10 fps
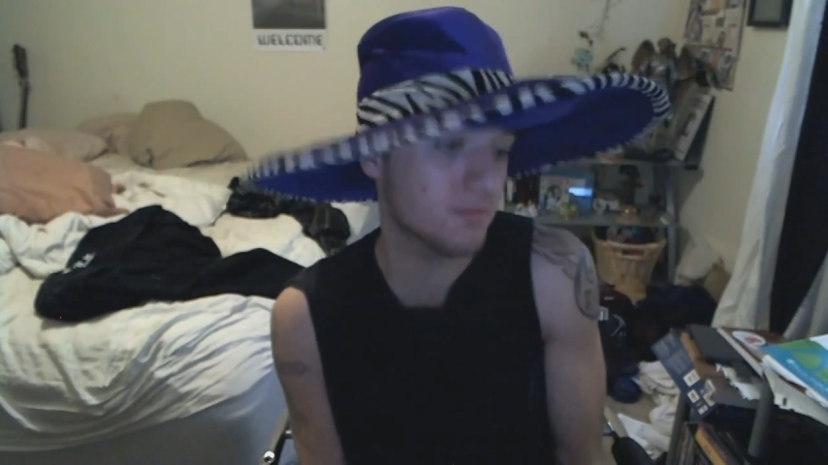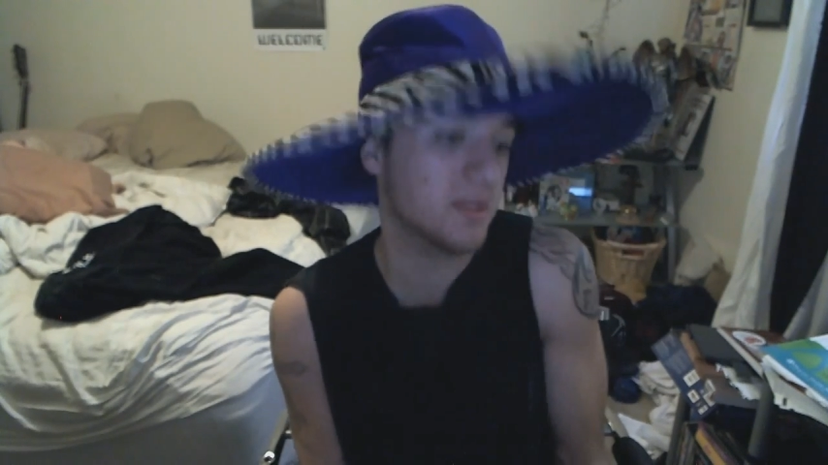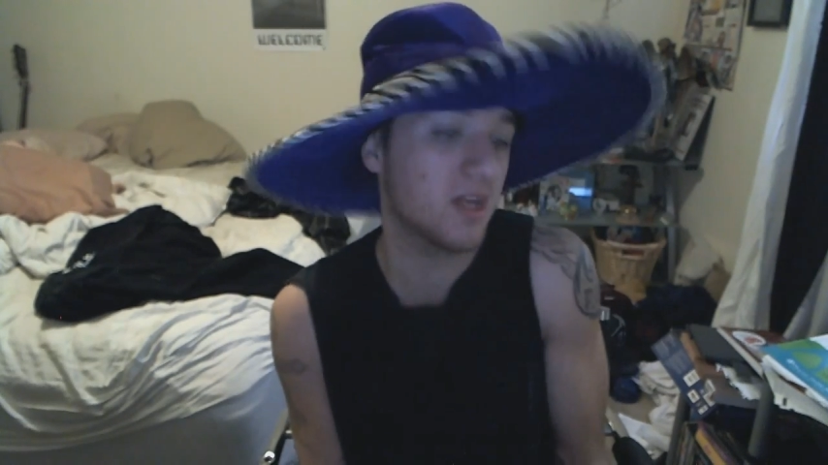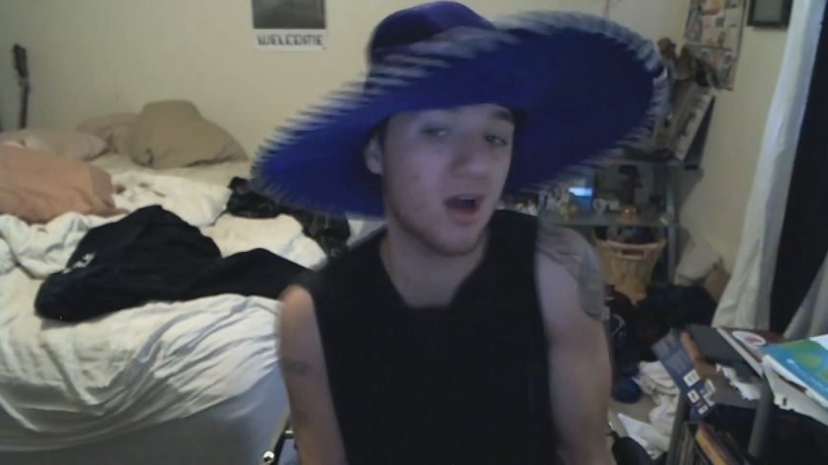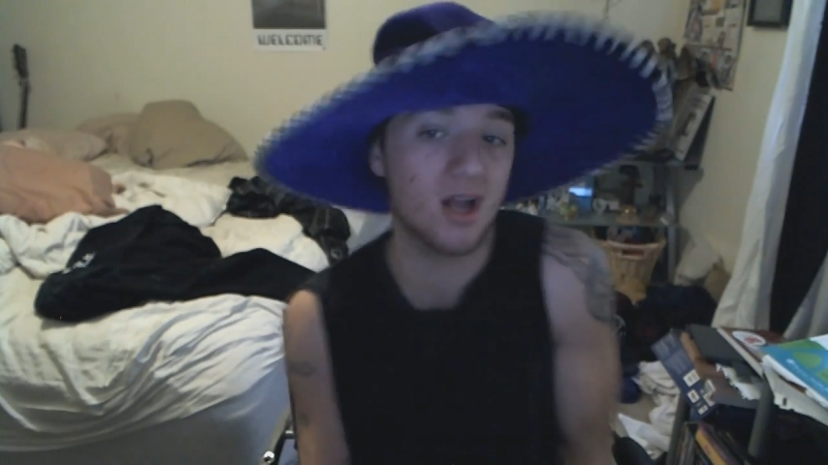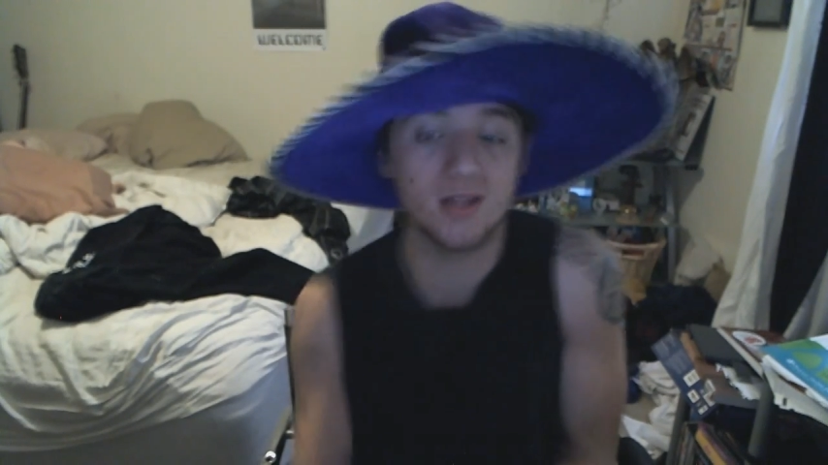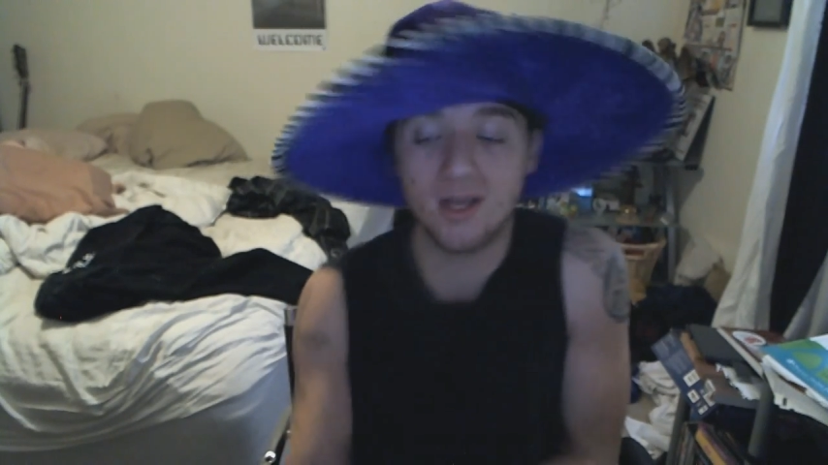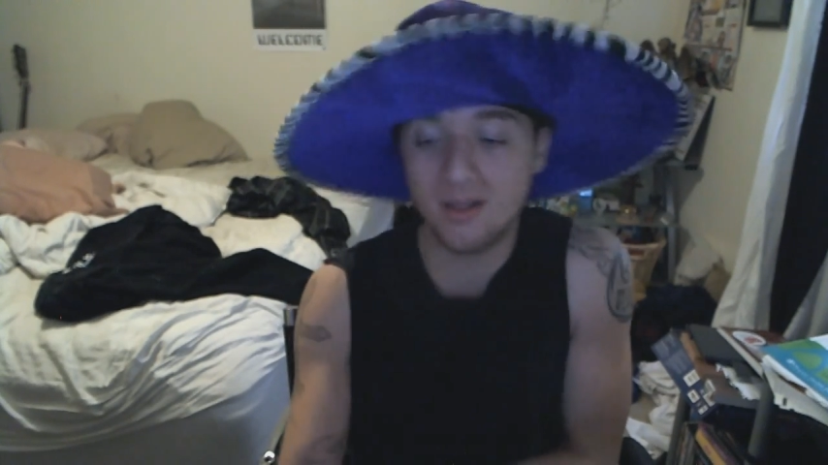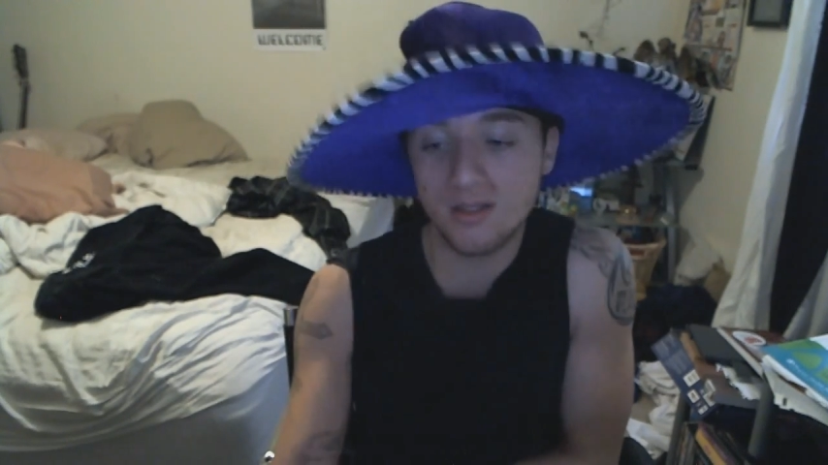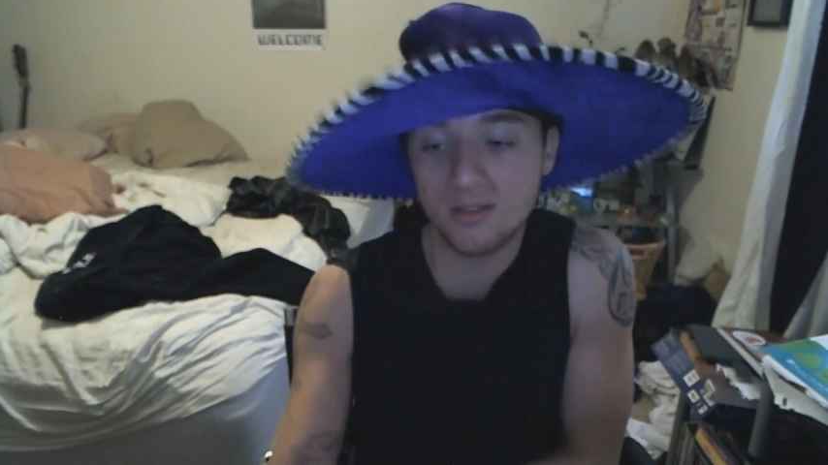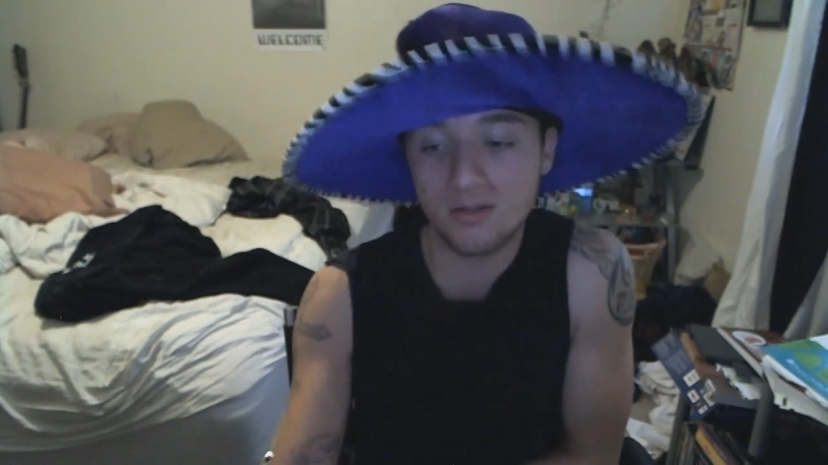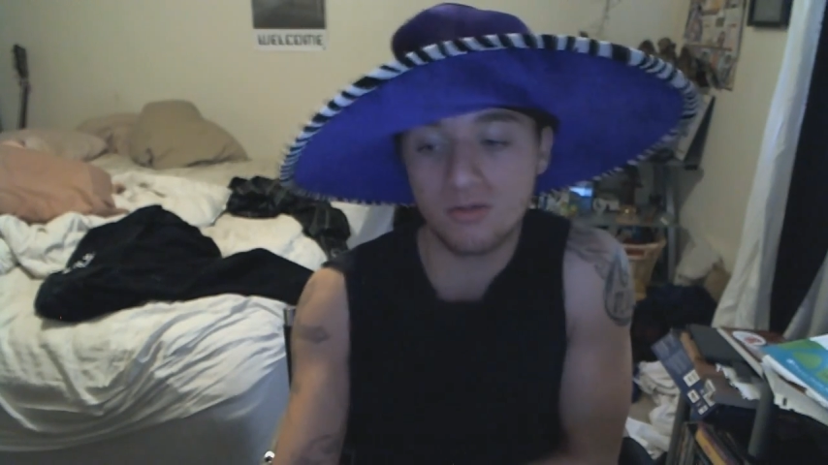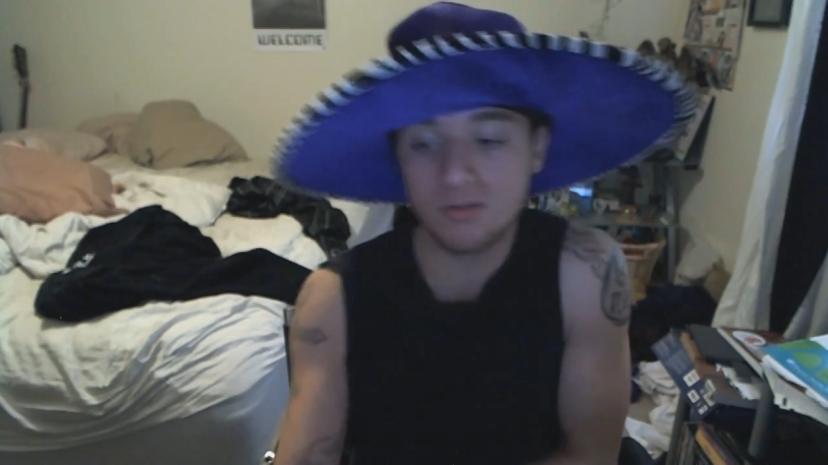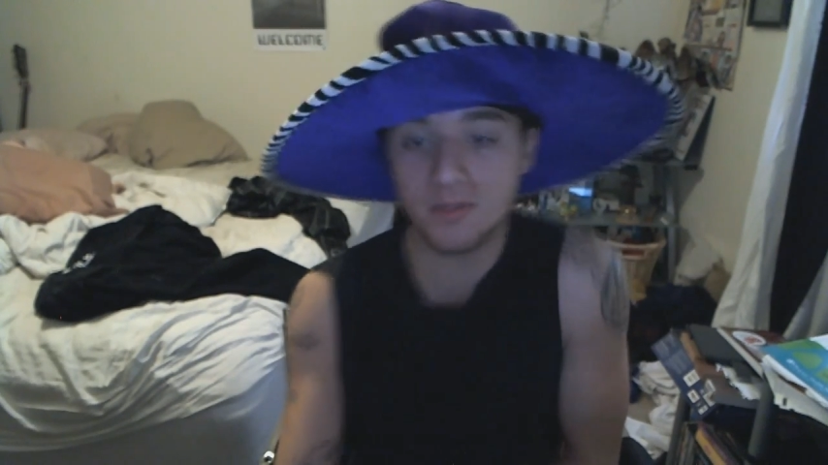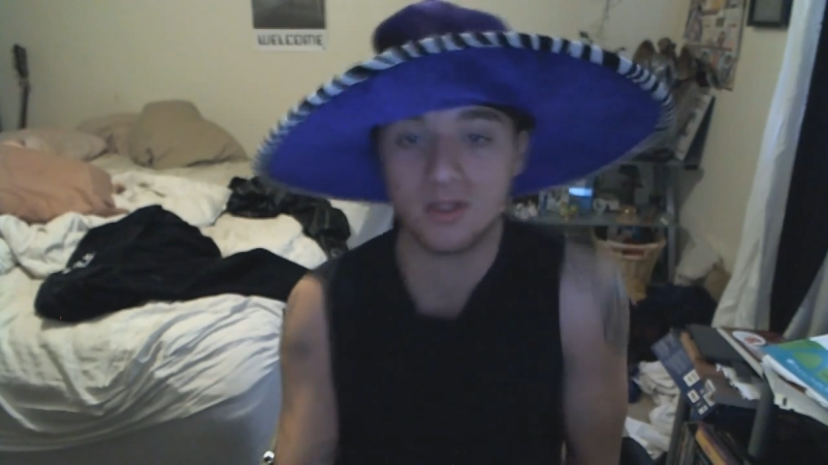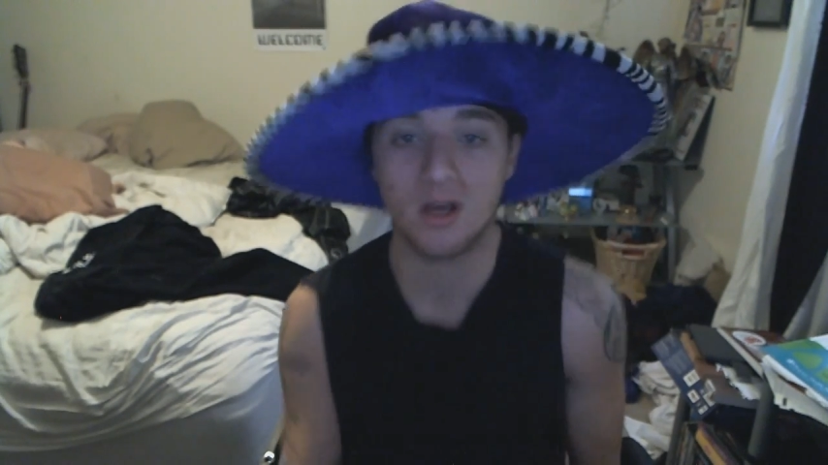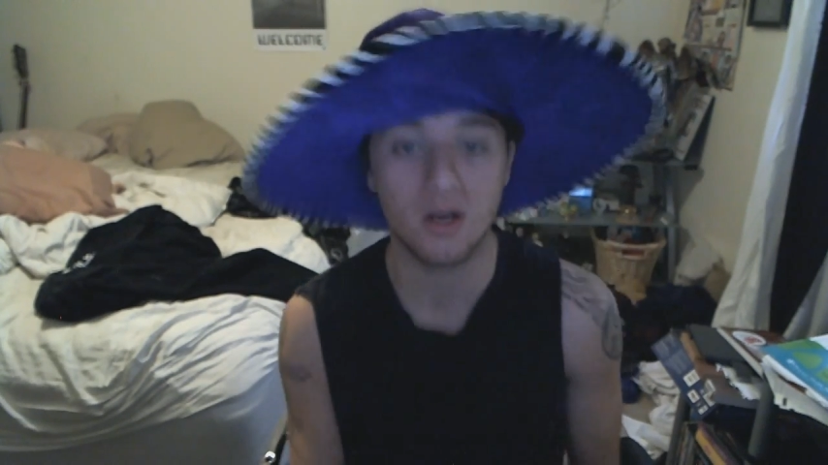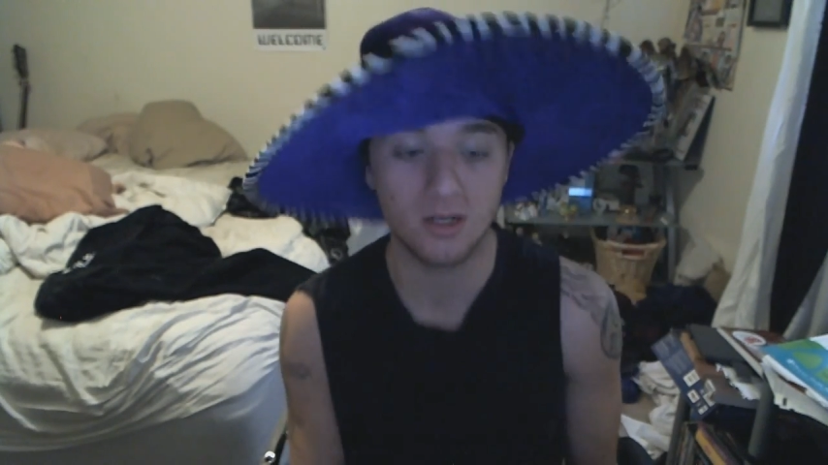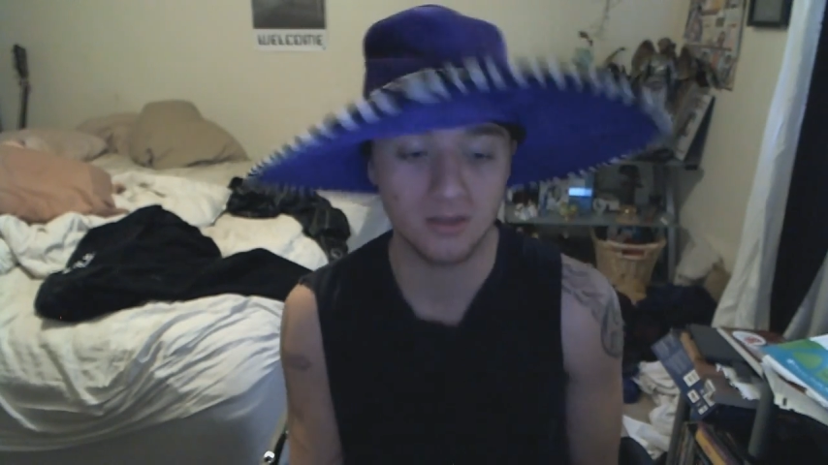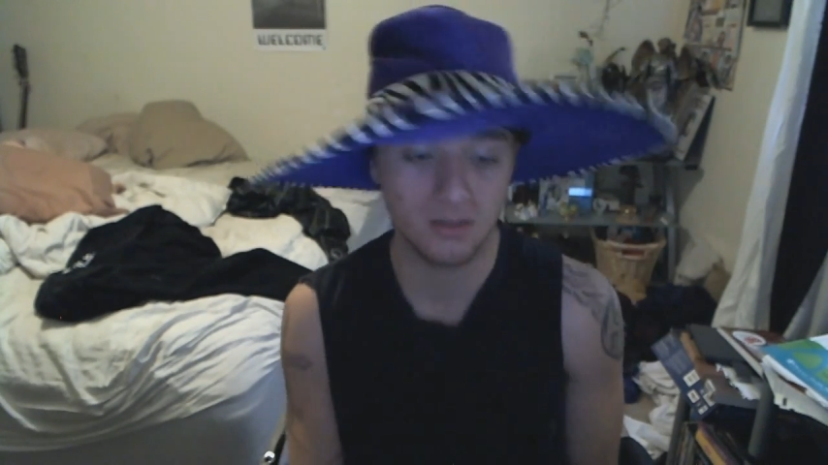Madara? I thought this dude was
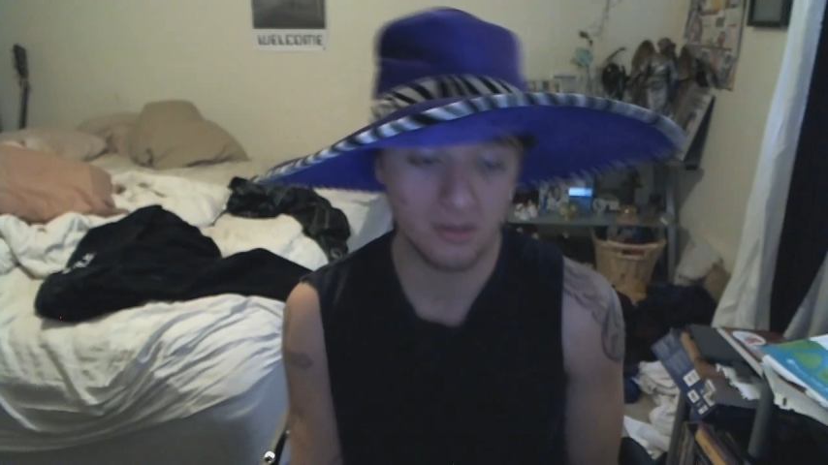Madara,